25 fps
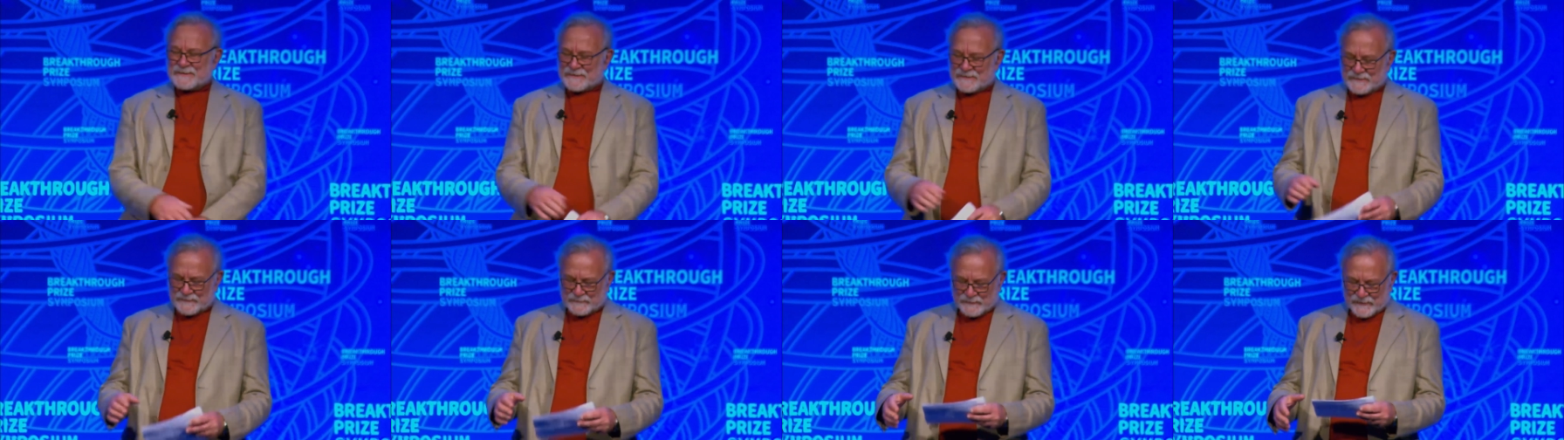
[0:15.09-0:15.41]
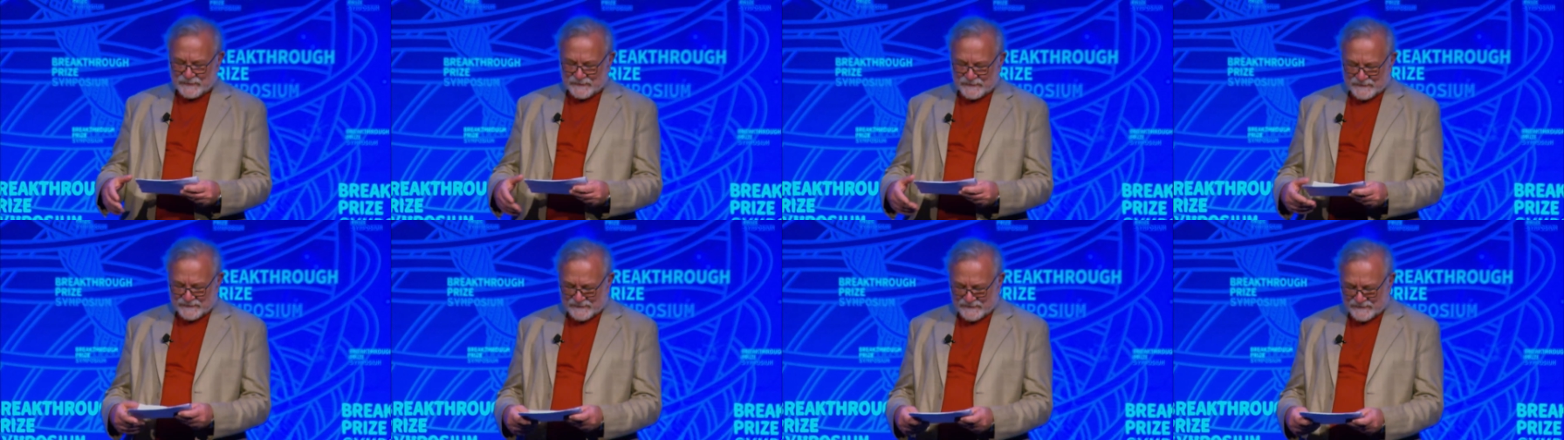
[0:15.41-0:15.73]

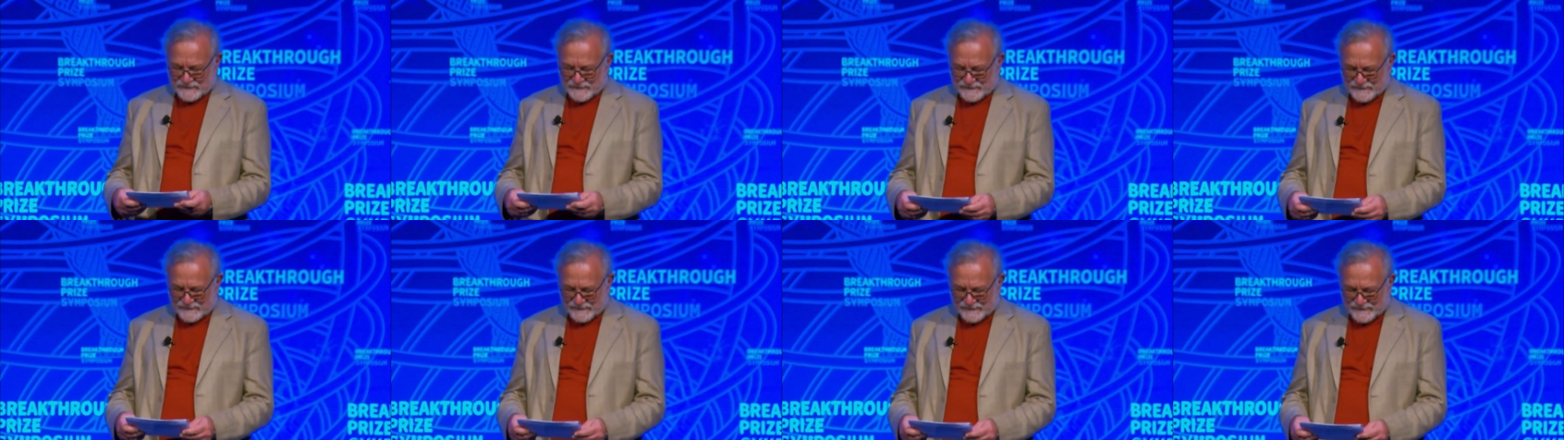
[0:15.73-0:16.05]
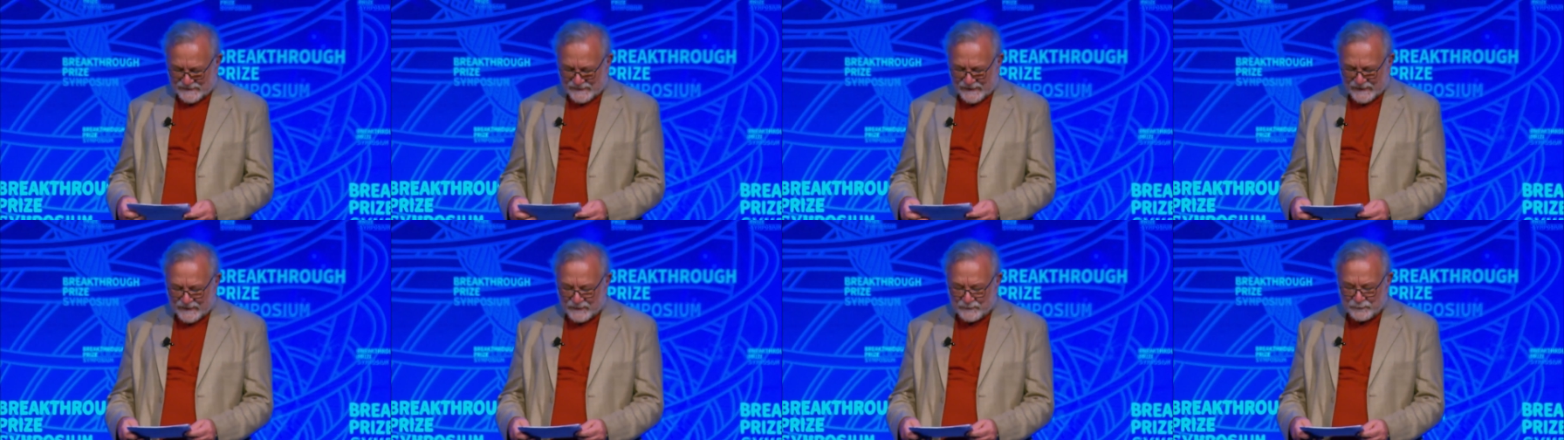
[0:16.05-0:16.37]
about
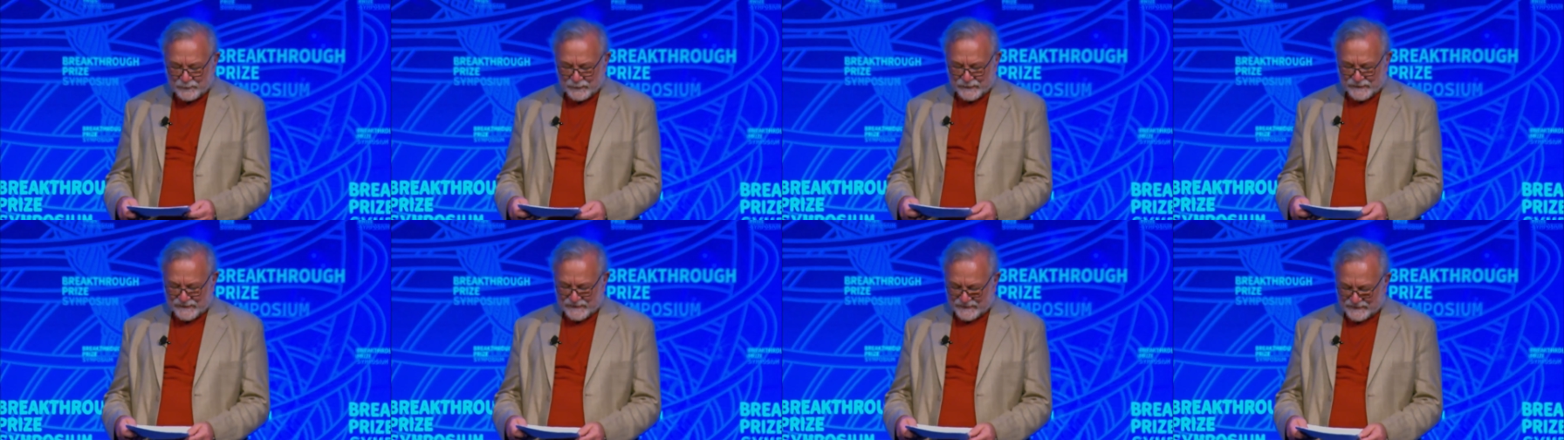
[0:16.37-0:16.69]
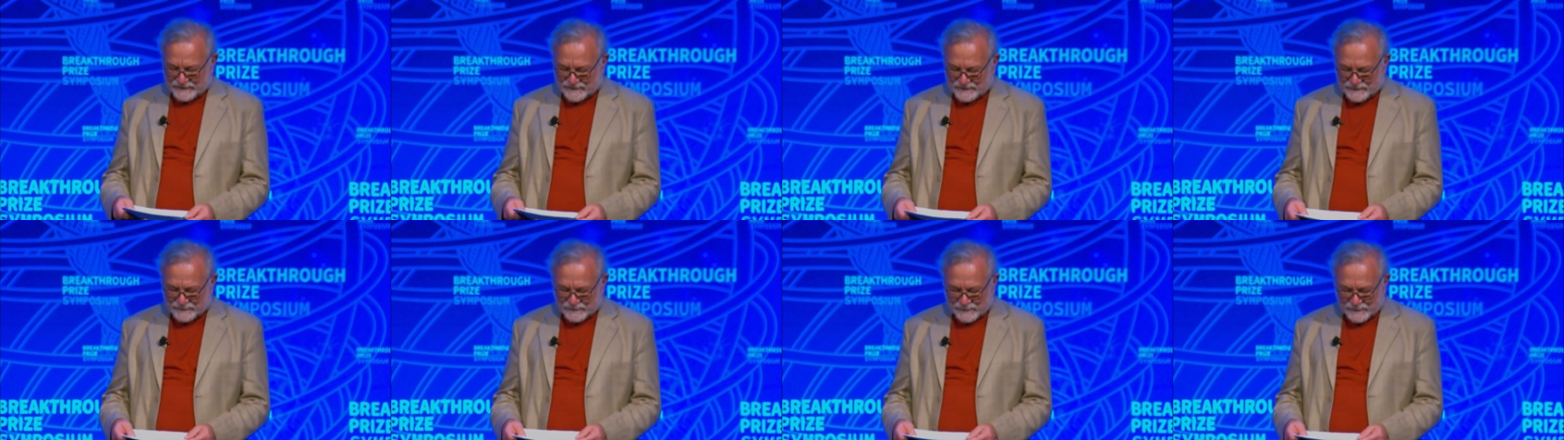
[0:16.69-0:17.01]
the
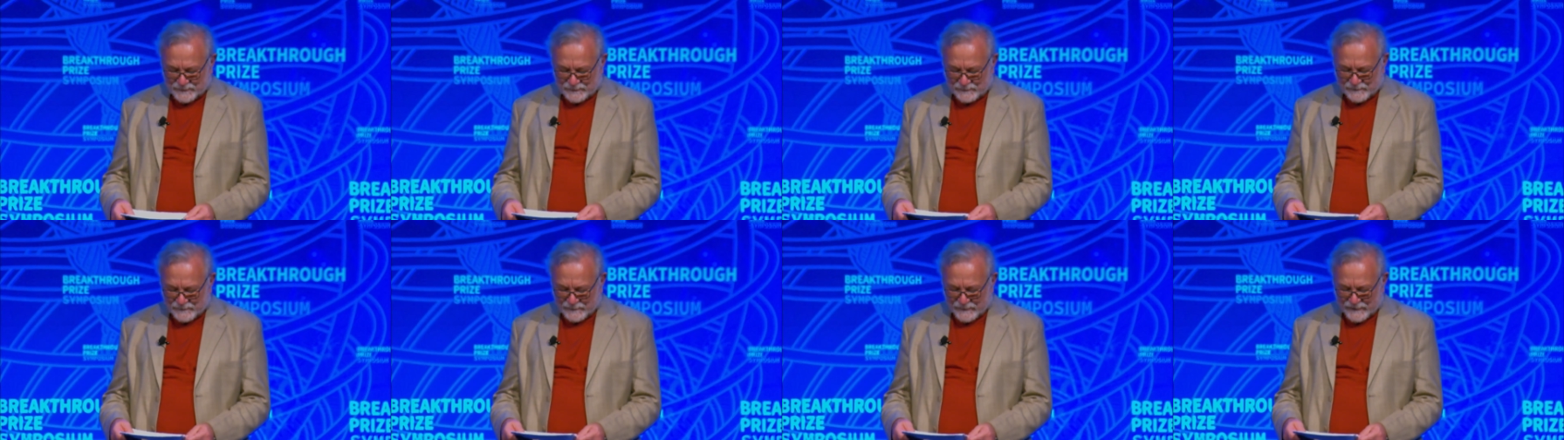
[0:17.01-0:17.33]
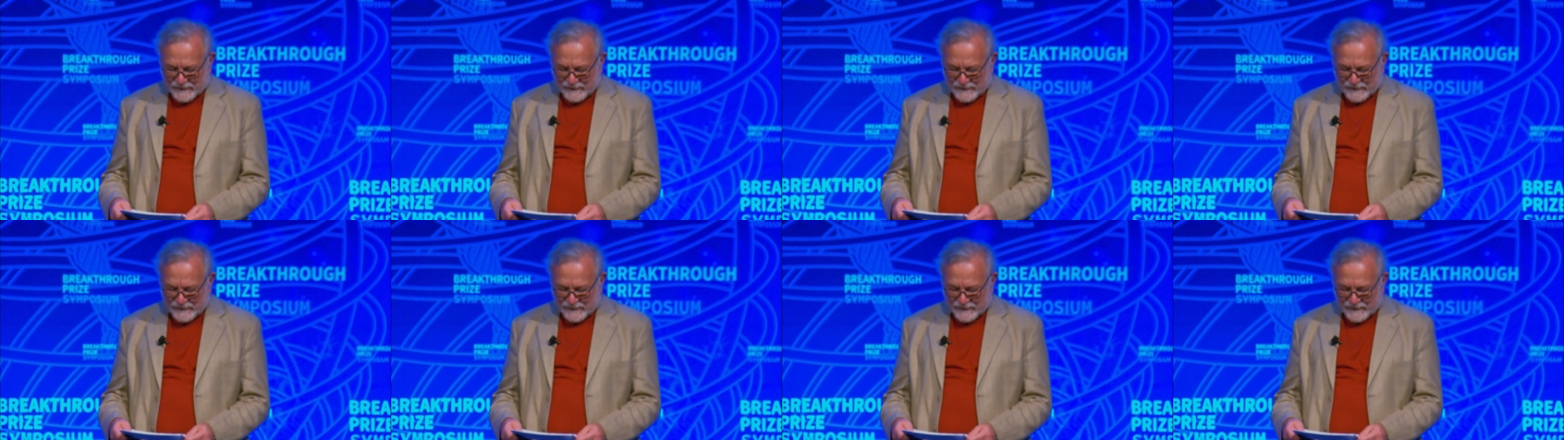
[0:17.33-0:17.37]
unpredictable.